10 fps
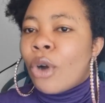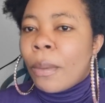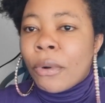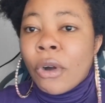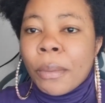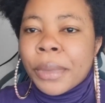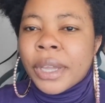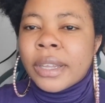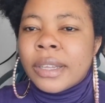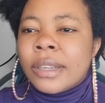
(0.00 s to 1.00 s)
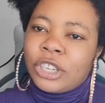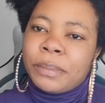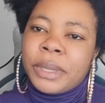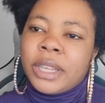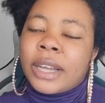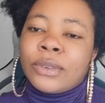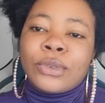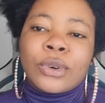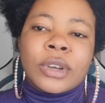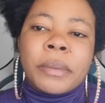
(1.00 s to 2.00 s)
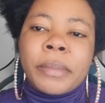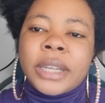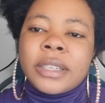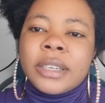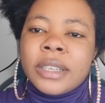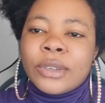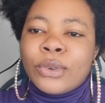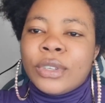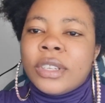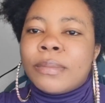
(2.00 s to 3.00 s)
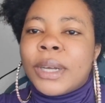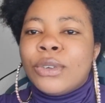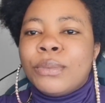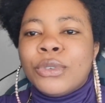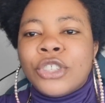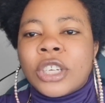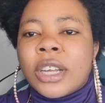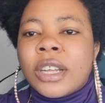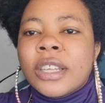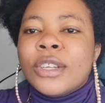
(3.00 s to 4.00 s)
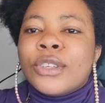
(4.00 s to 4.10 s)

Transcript: upcoming Germany. I do talk about it on this my YouTube channel.